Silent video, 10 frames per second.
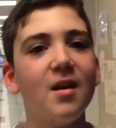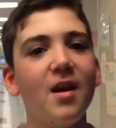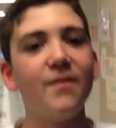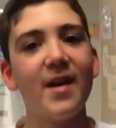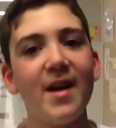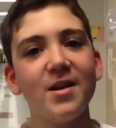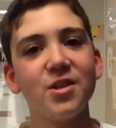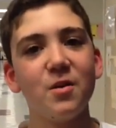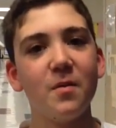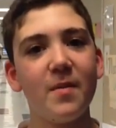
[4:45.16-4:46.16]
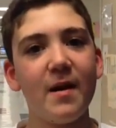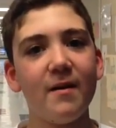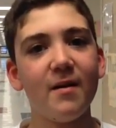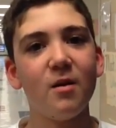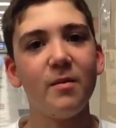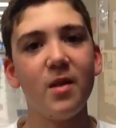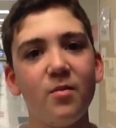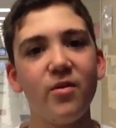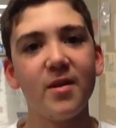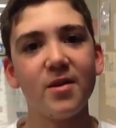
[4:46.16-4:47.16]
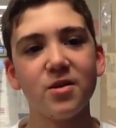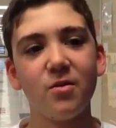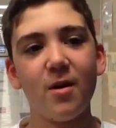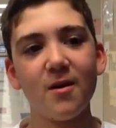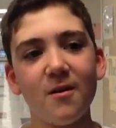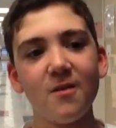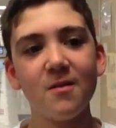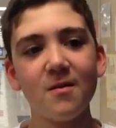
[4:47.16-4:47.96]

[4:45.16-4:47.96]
If I had a superpower, it would be to breathe underwater.